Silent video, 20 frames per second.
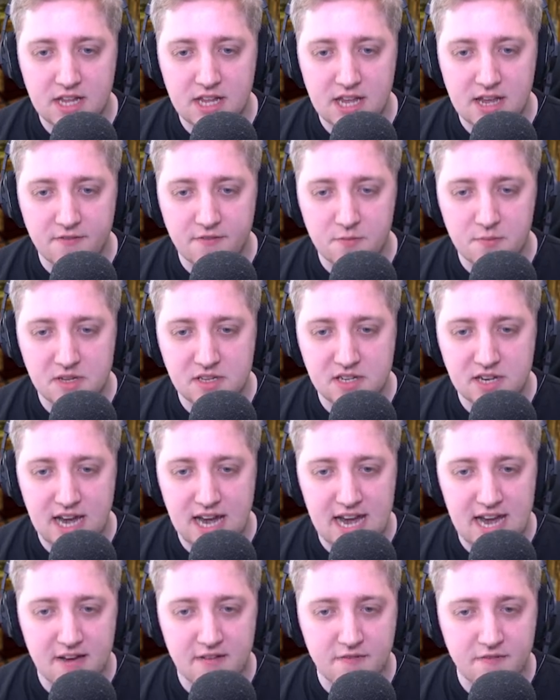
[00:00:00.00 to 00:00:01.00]
here for me to
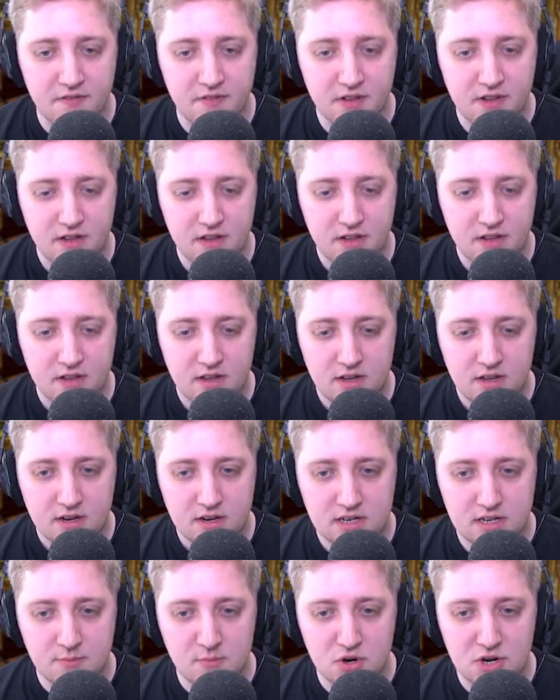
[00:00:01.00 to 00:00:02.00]
have?
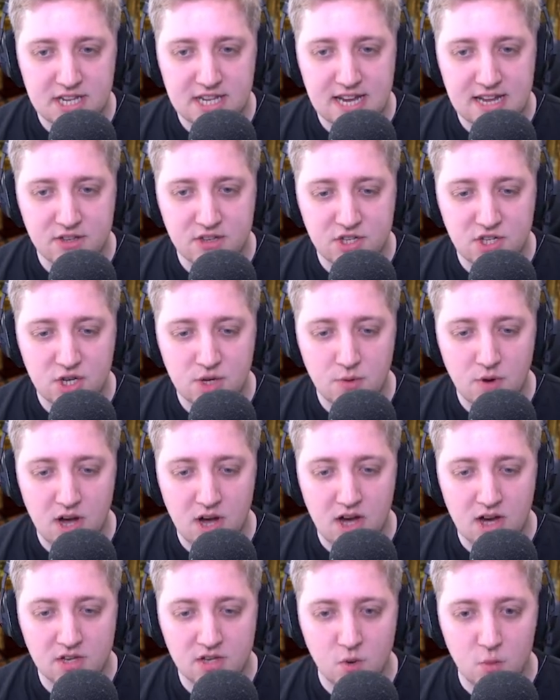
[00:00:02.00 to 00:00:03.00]
Because I'm already down to two
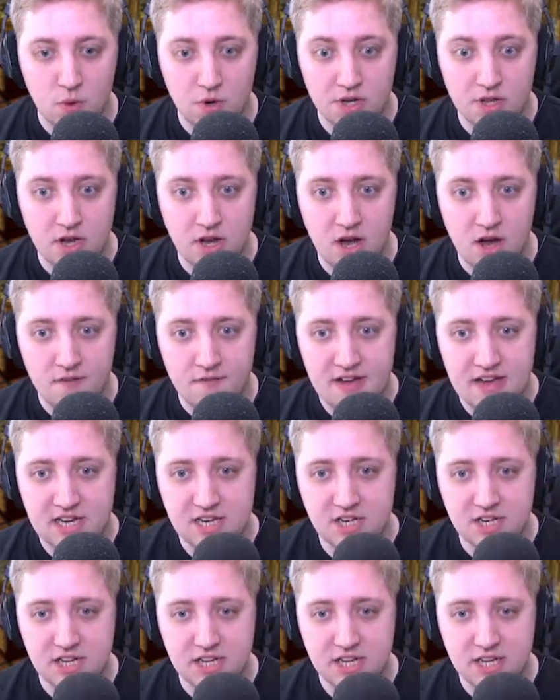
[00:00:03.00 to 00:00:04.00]
hearts, or one and a half,
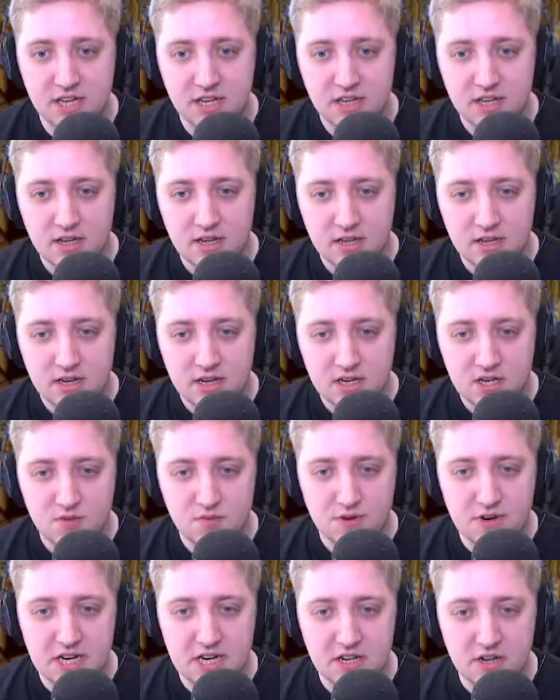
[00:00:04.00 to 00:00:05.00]
actually. It's
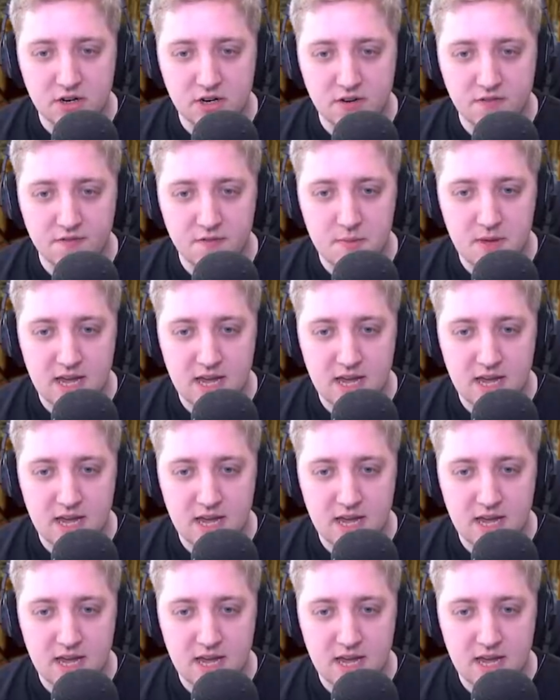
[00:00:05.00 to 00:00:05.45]
really not good for